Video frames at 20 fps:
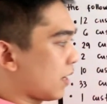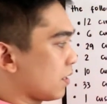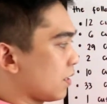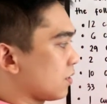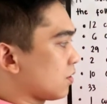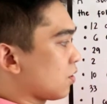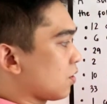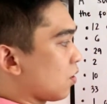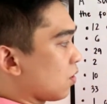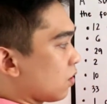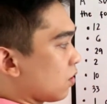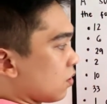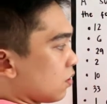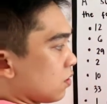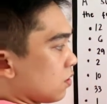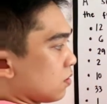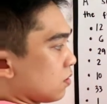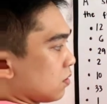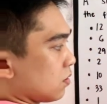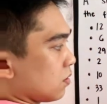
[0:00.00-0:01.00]
So
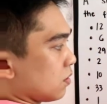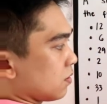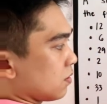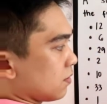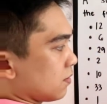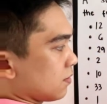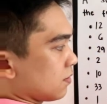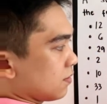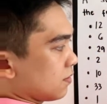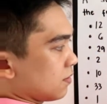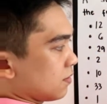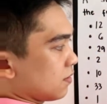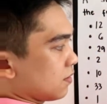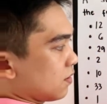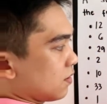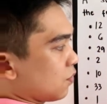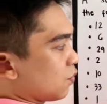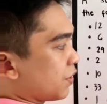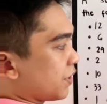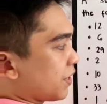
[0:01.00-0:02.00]

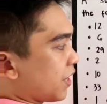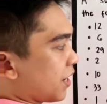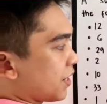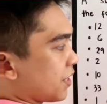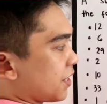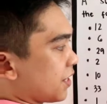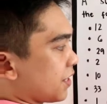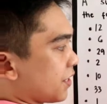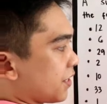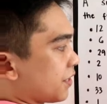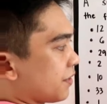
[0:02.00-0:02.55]
we're done here.